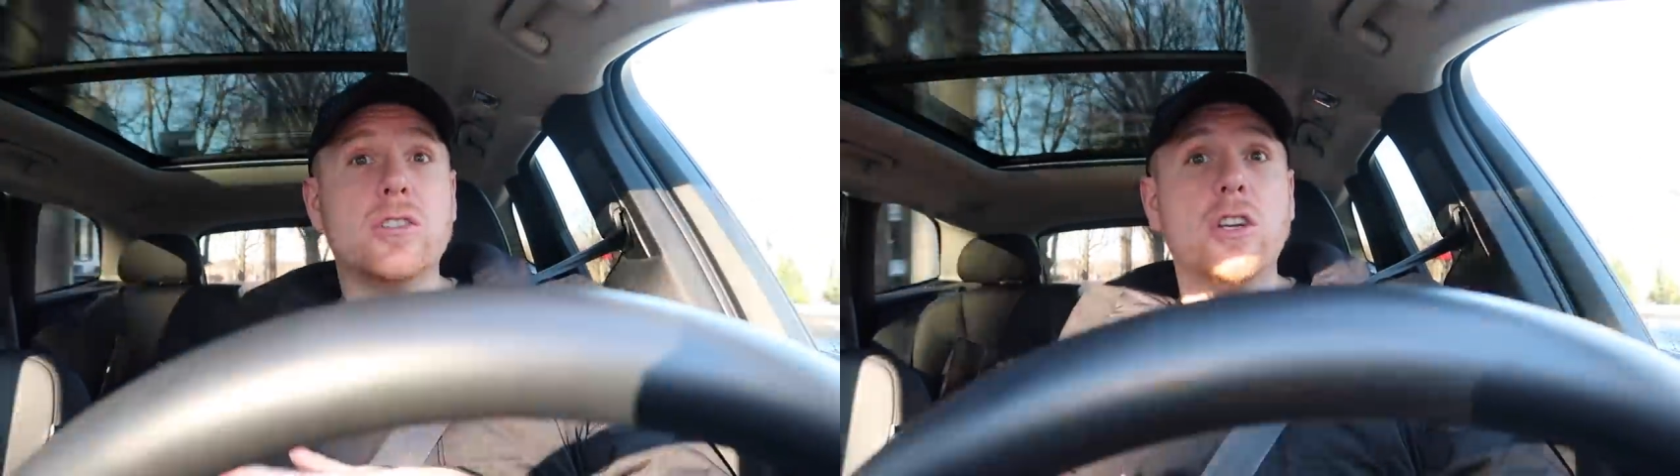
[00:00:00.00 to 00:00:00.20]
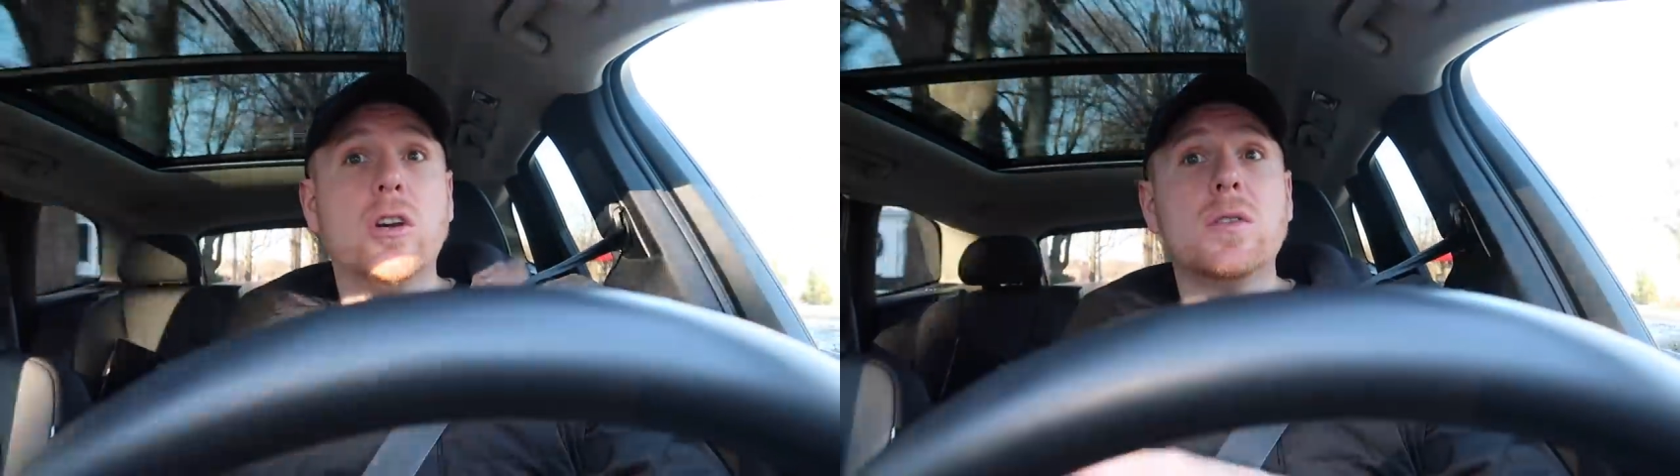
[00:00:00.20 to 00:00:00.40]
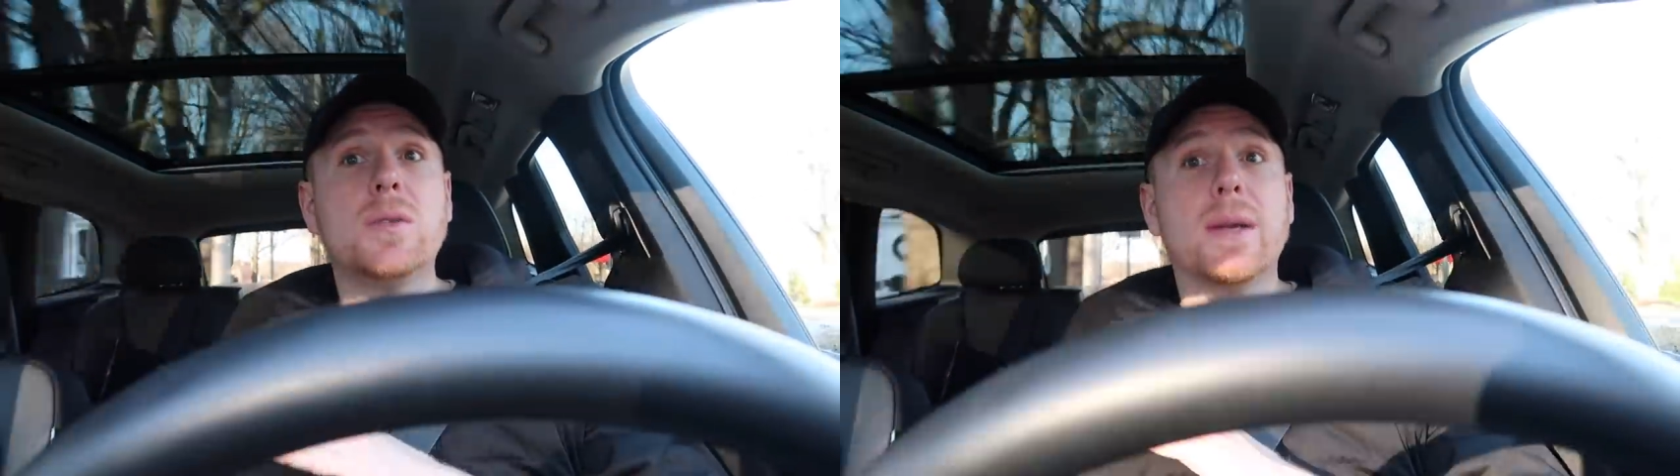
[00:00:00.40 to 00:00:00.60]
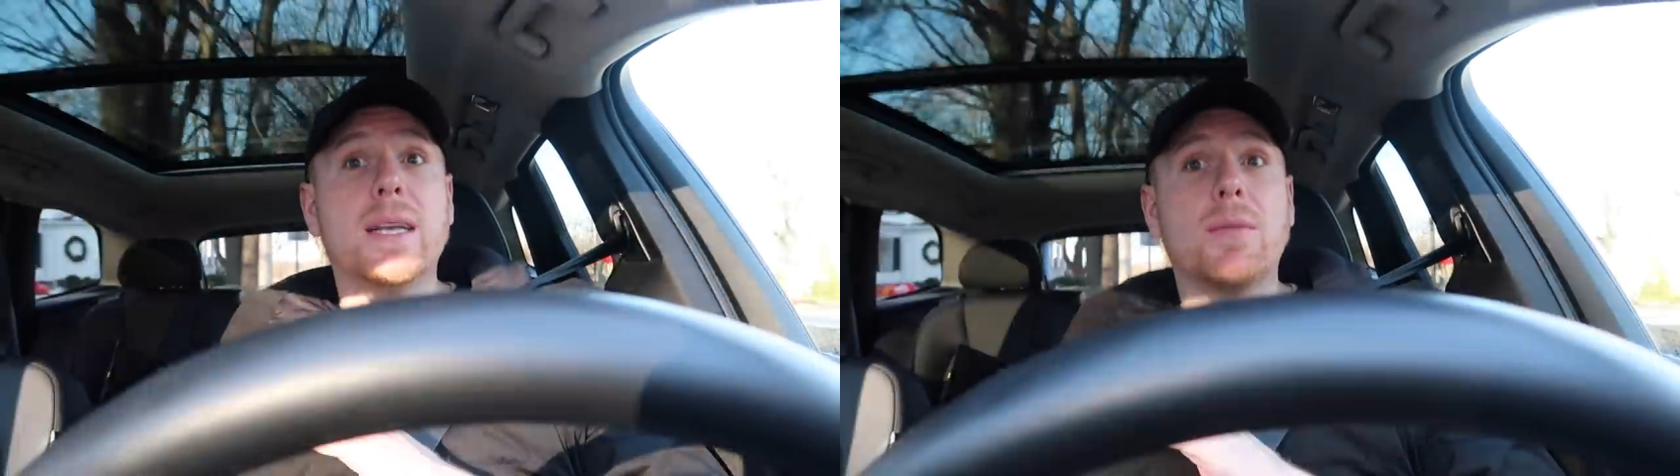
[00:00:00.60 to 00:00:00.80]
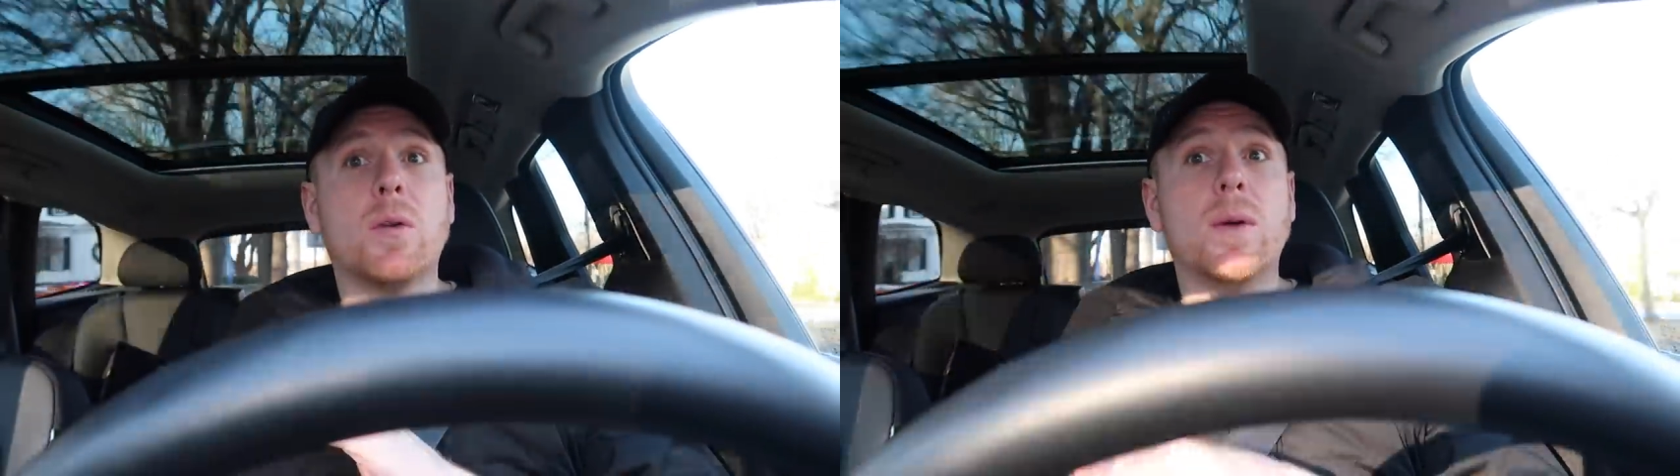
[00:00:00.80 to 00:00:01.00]
Joe's, picked
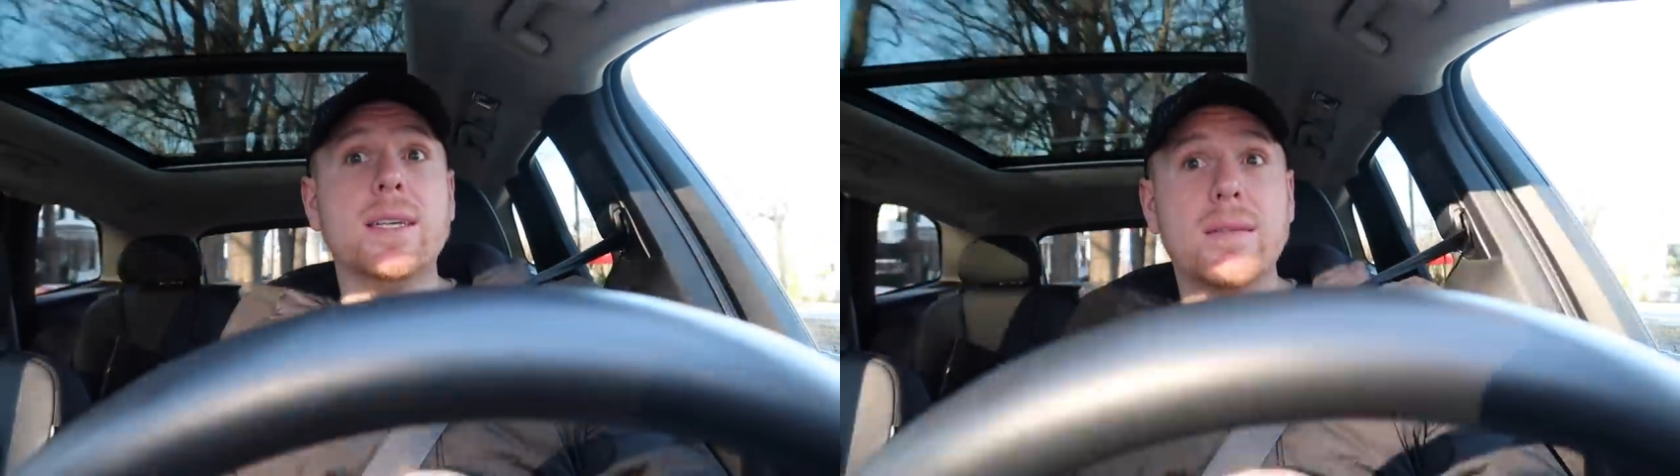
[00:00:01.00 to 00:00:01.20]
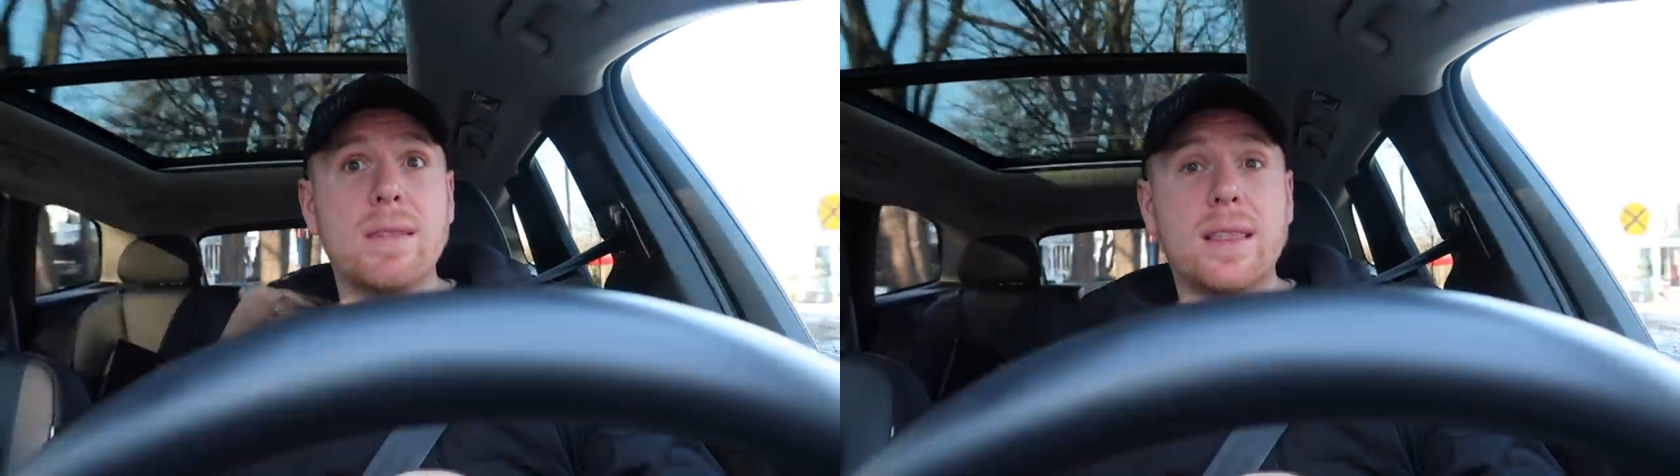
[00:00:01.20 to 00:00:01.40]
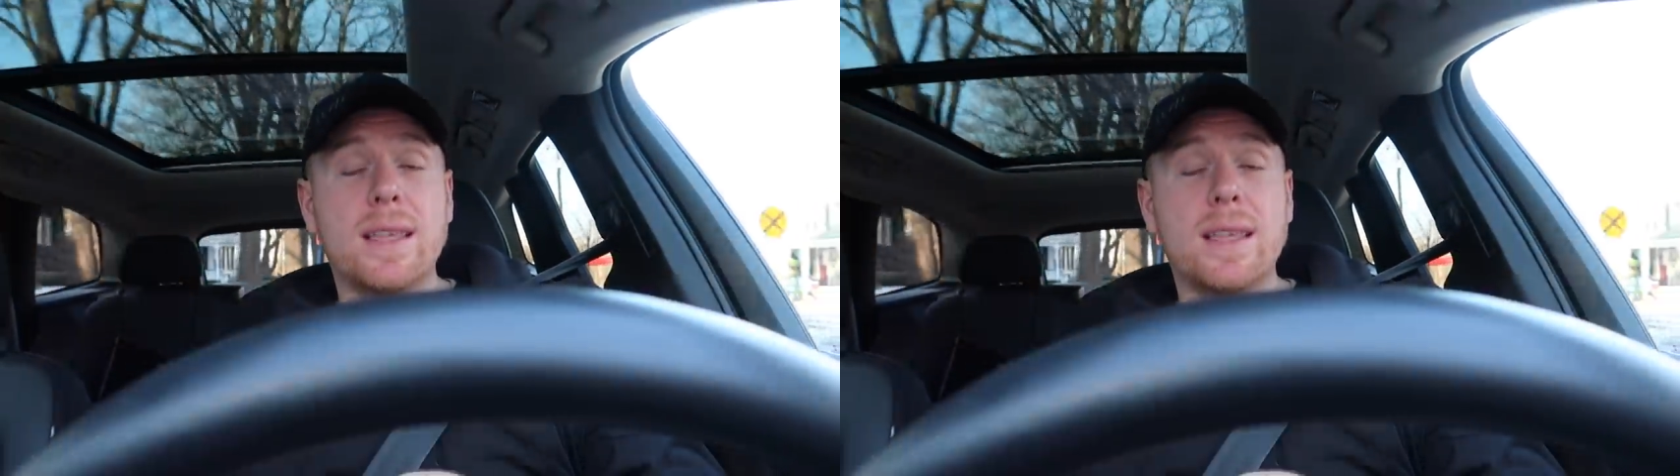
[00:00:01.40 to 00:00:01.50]
up the rest of the